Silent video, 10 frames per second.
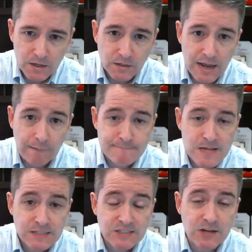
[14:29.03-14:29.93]
Now,
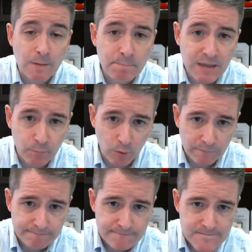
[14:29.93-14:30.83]
some
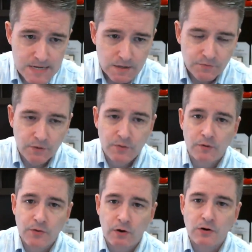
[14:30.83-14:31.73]
people,
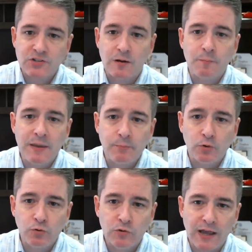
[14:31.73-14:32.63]
there are some
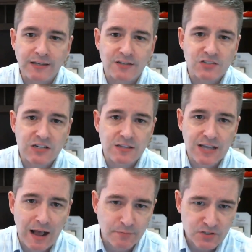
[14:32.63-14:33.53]
people who like to see
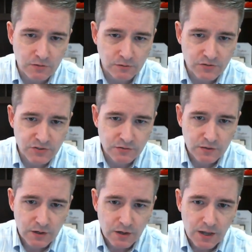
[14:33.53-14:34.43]
the obstacles,
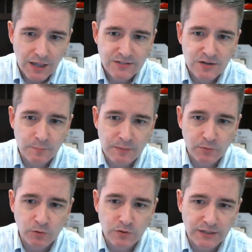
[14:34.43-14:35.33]
and some
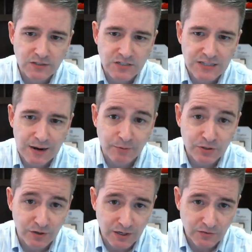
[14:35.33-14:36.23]
people who like to see the
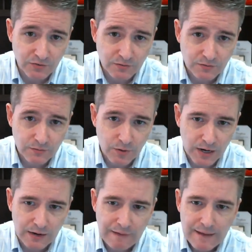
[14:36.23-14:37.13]
opportunities,
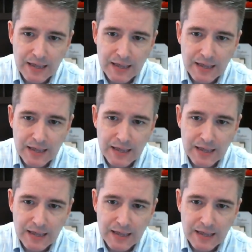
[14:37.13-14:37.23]
right?